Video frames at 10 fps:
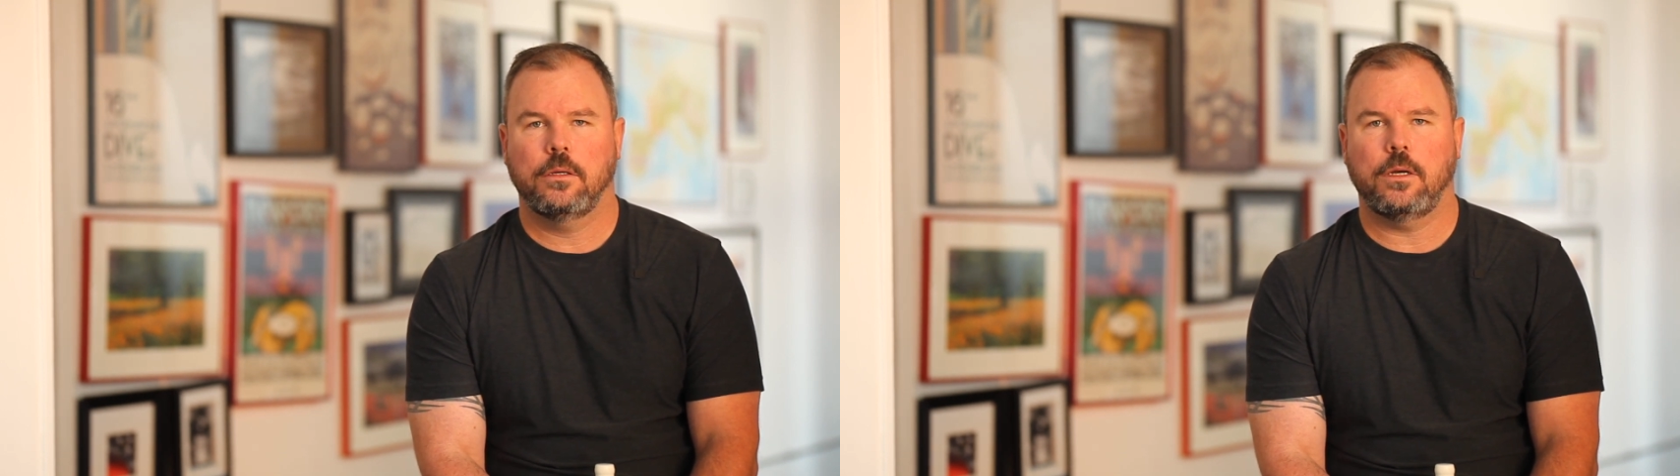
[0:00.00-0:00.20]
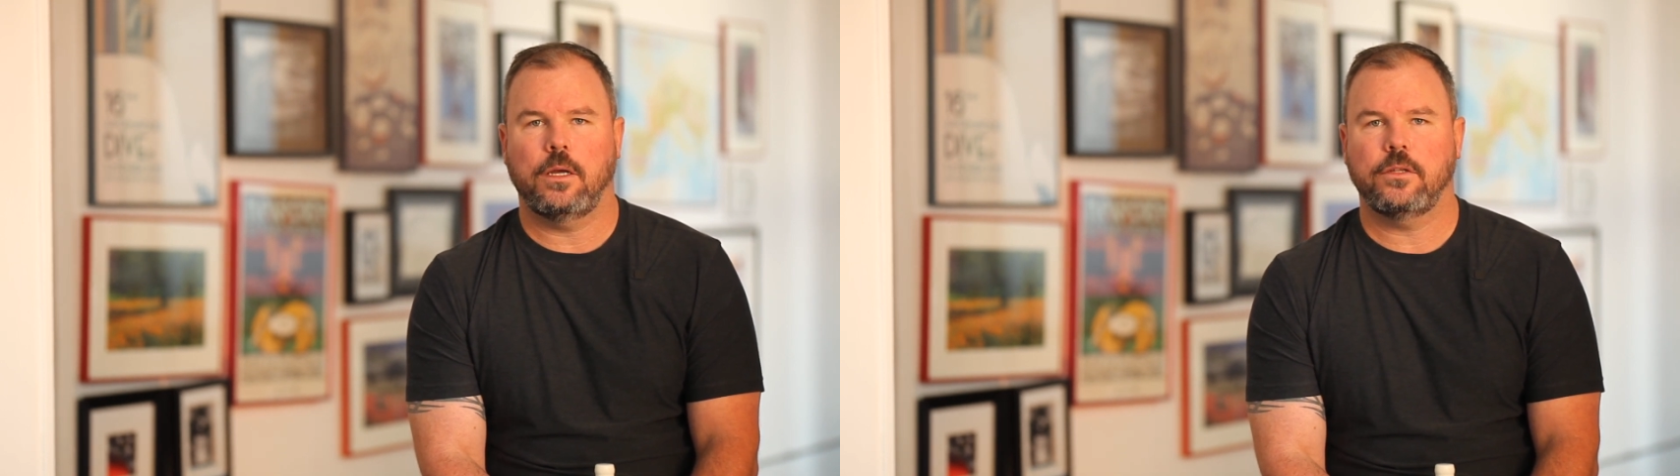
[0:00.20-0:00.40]

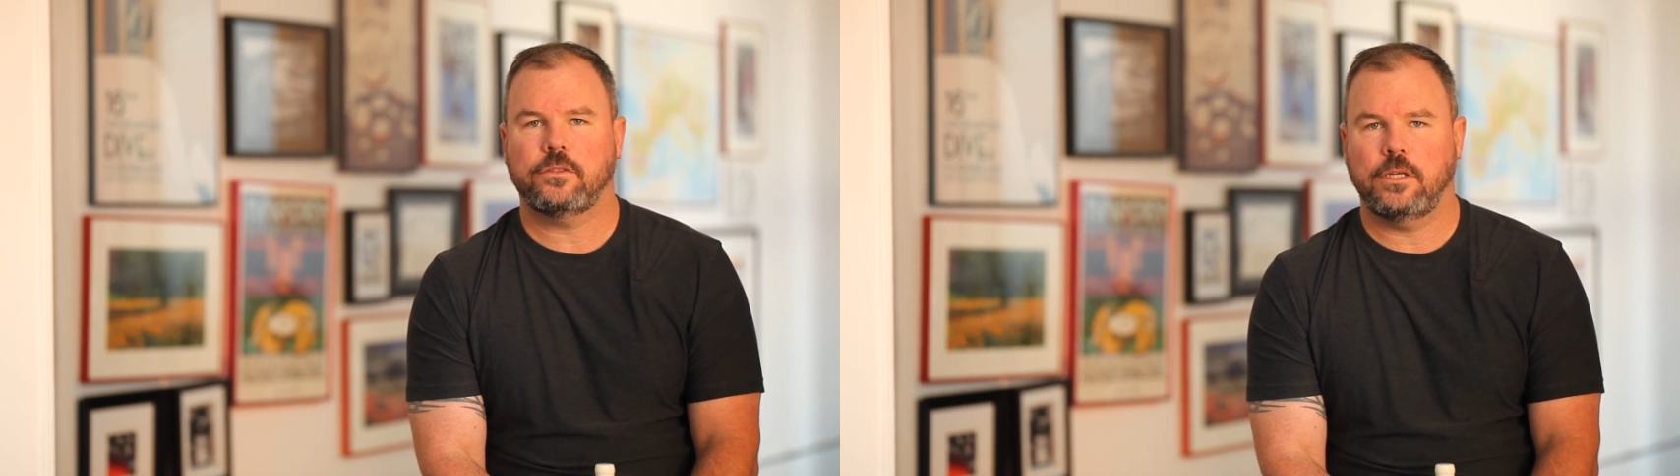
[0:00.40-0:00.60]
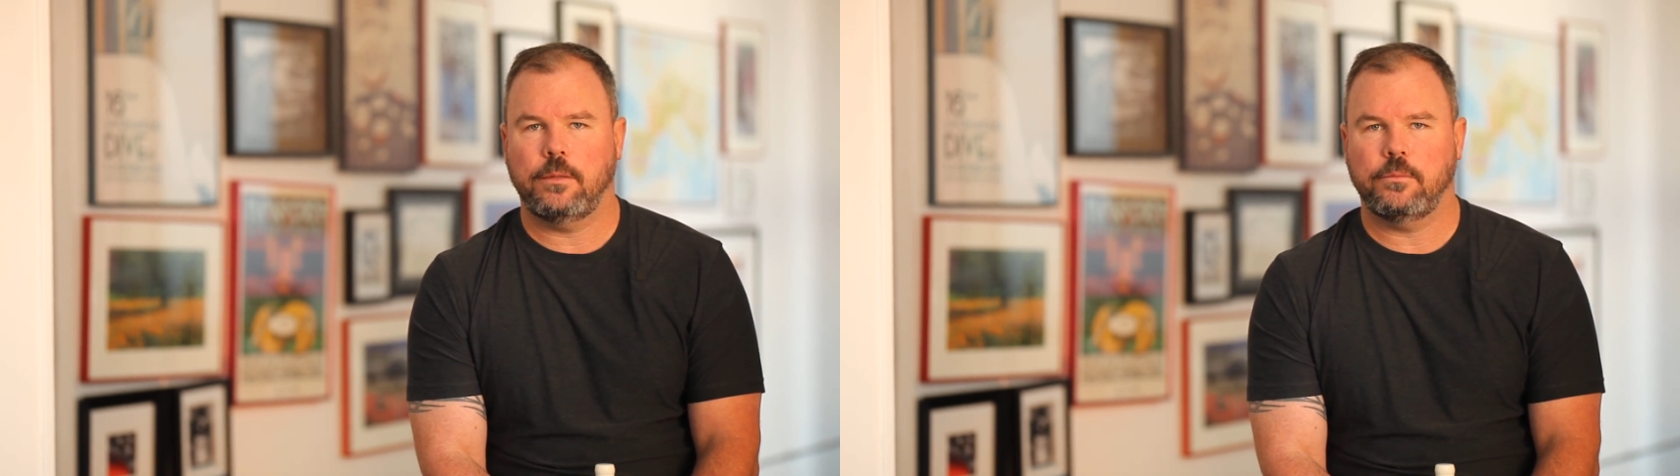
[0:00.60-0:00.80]
the
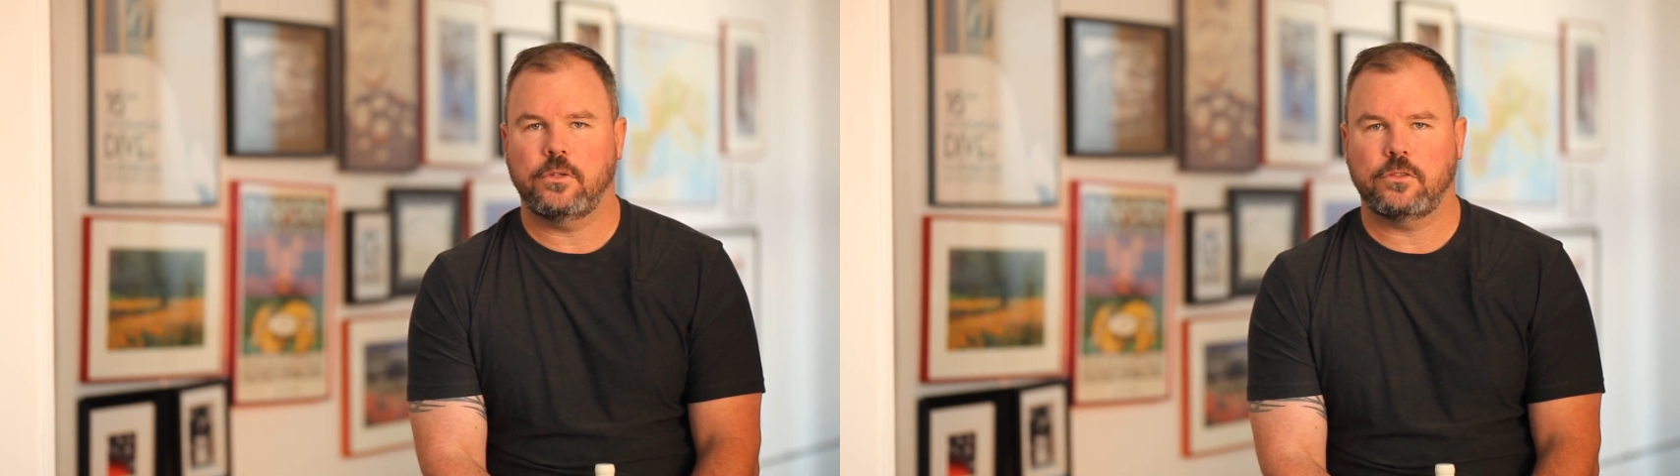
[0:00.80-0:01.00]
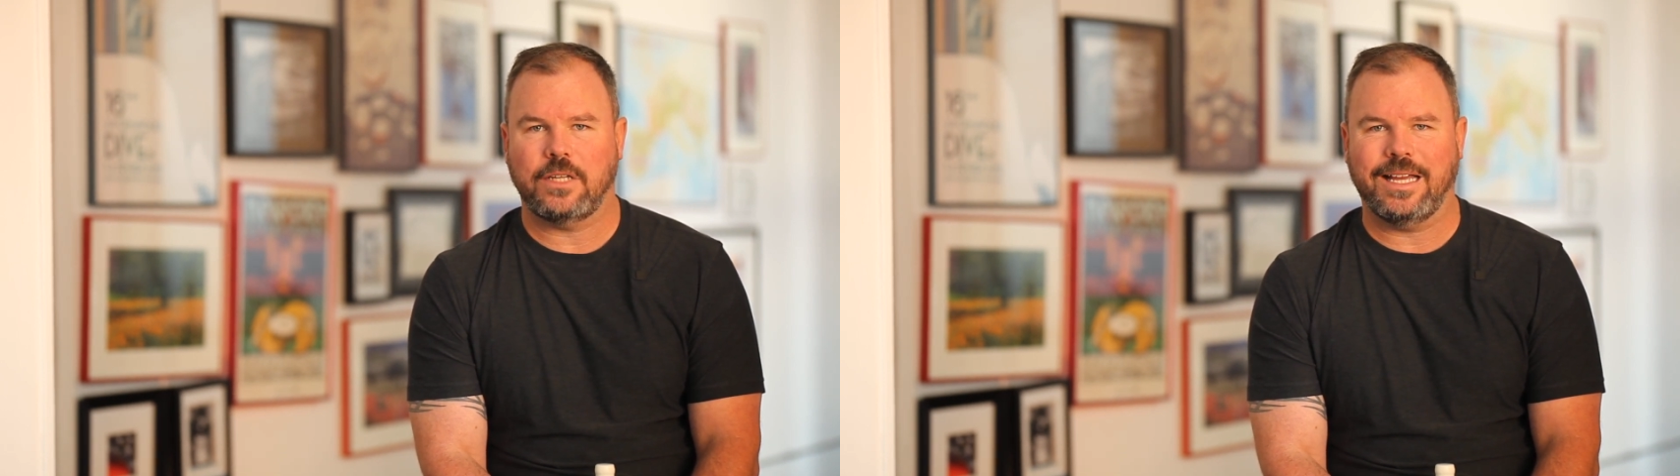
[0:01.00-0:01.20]
same
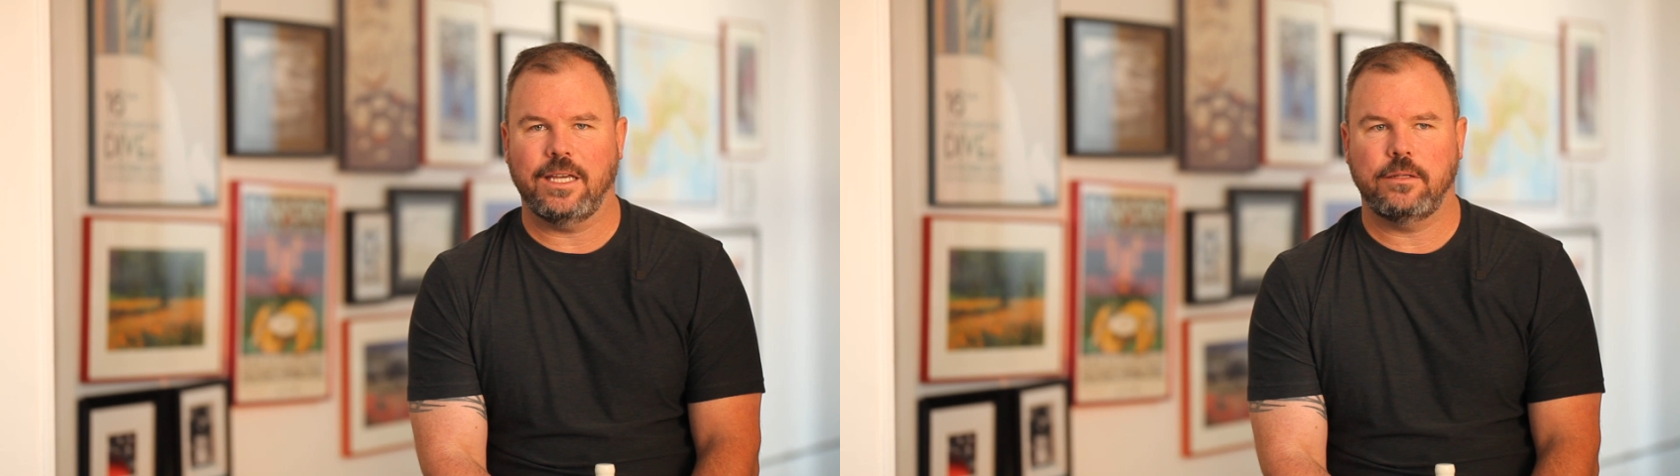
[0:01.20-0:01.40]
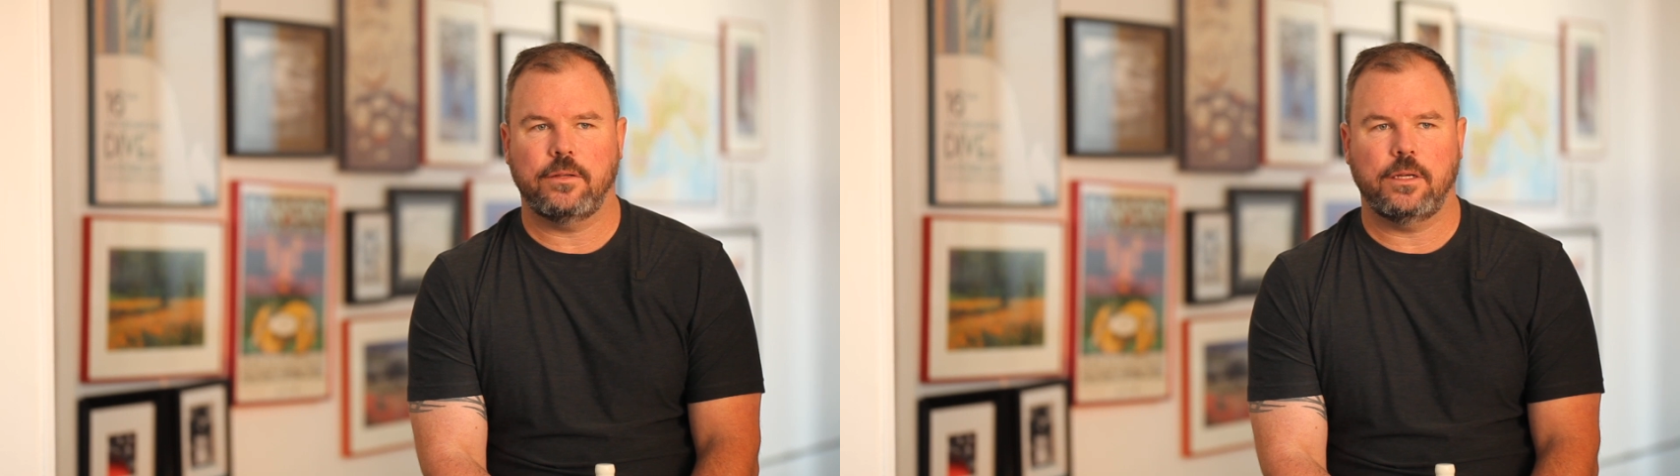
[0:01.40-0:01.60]

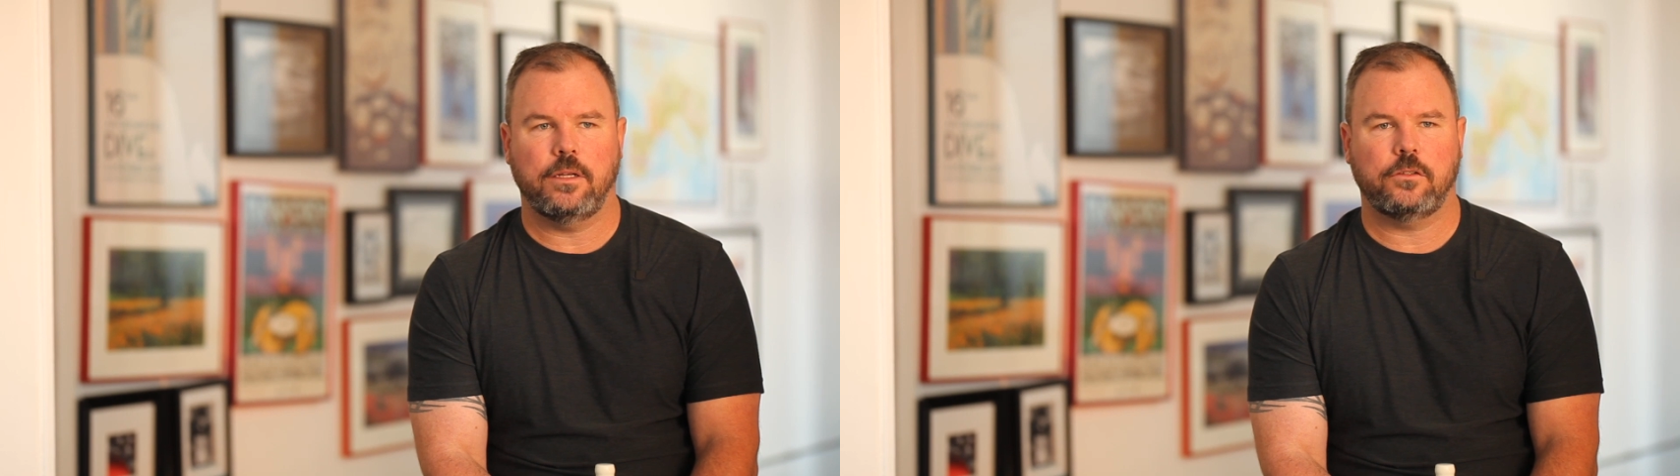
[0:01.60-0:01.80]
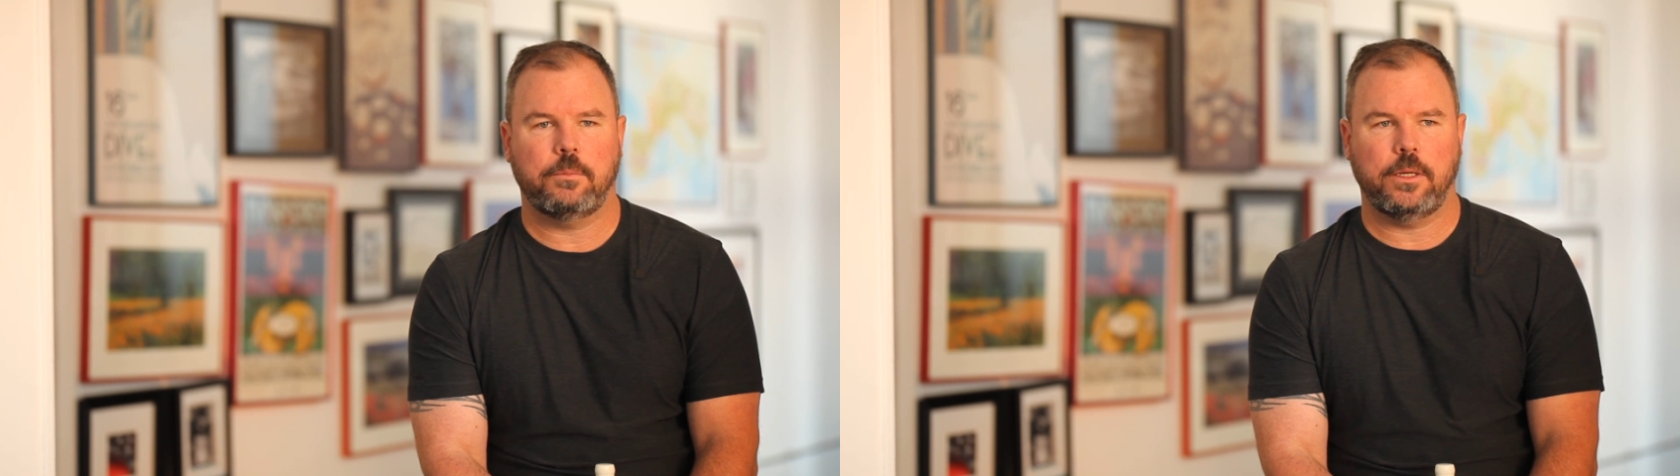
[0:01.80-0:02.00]
design that
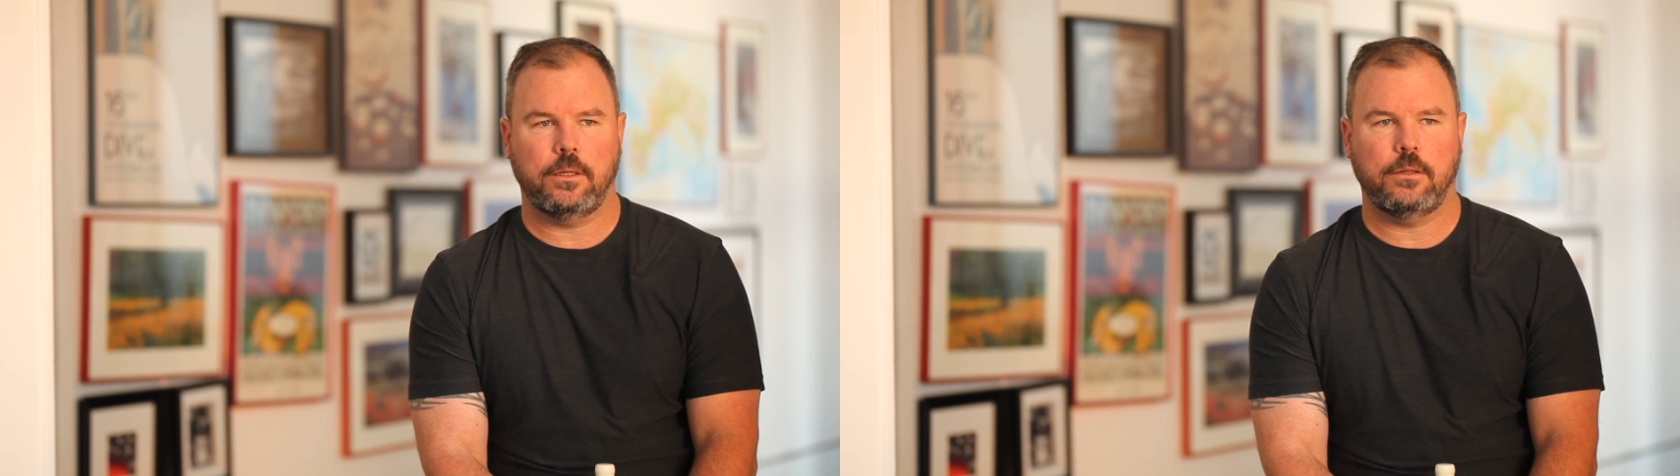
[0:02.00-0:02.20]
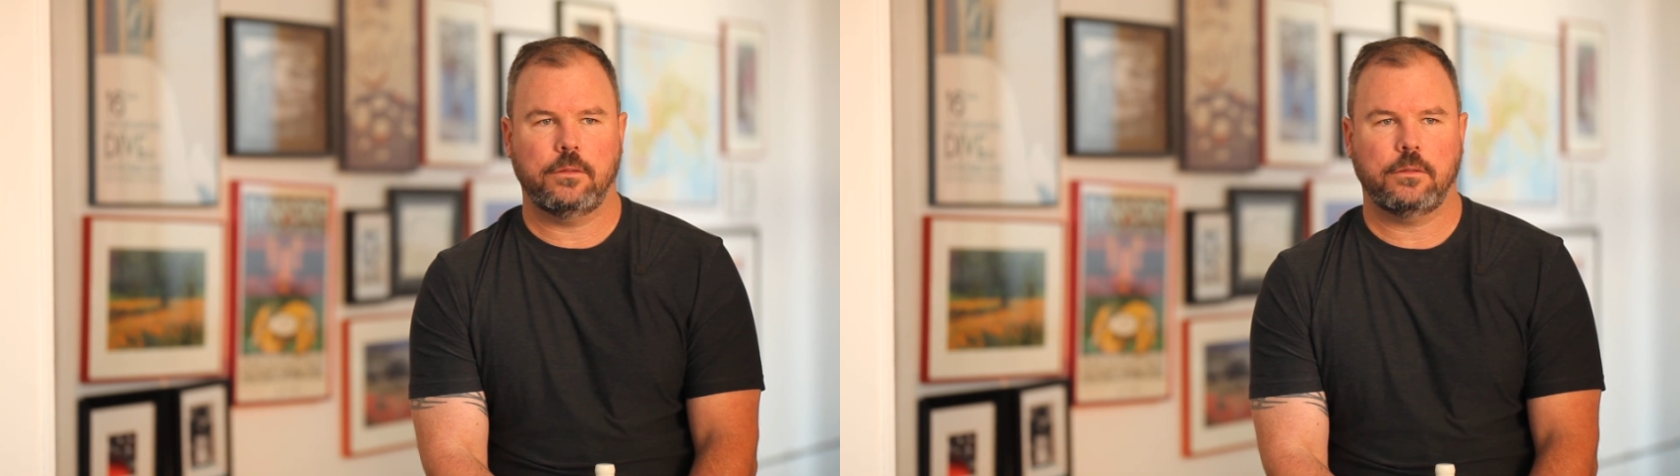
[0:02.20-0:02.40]
has
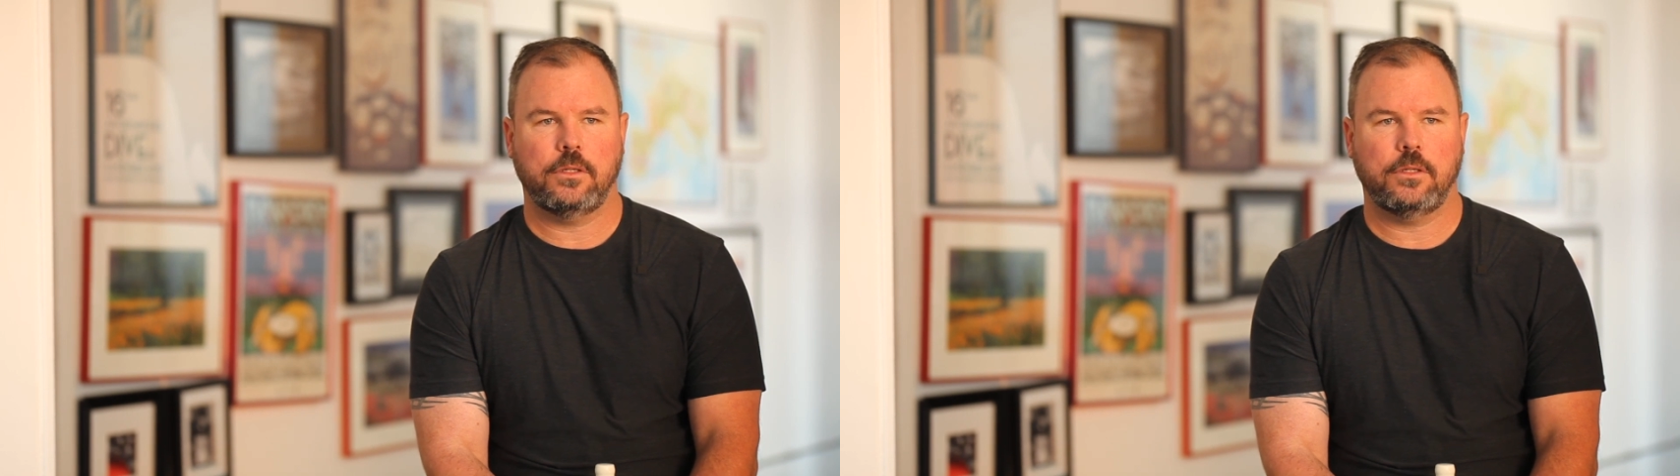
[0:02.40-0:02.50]
been